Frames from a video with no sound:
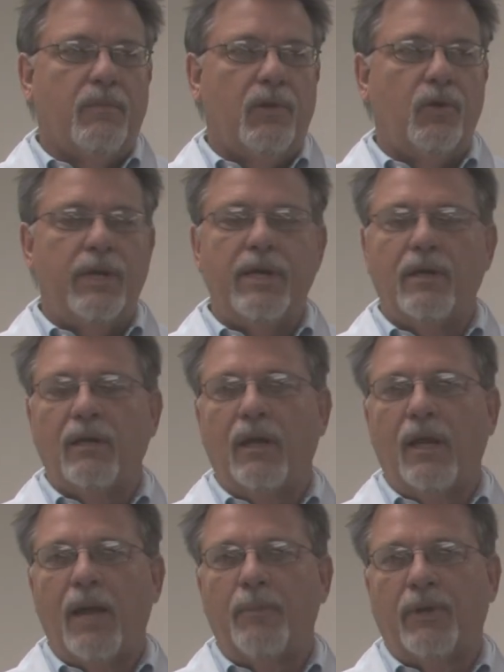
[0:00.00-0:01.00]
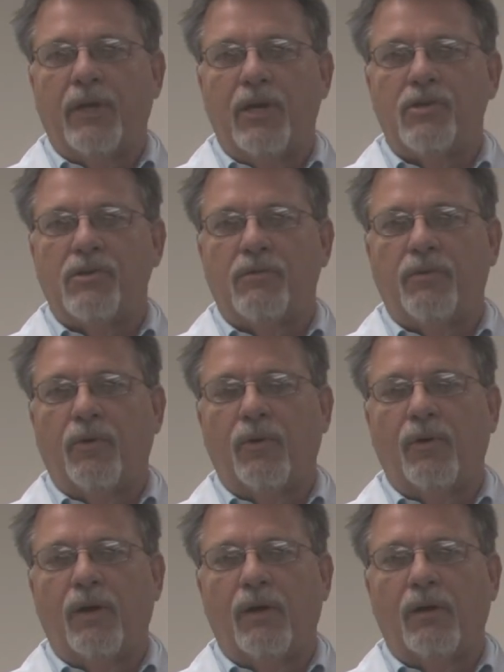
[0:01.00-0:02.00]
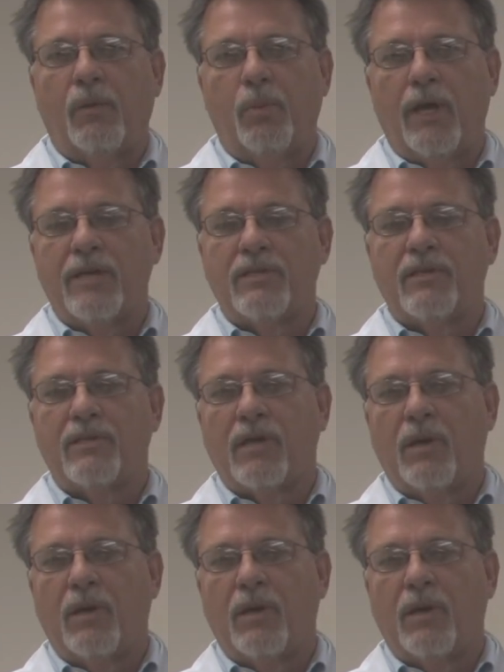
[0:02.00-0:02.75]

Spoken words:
unique little application for a plastics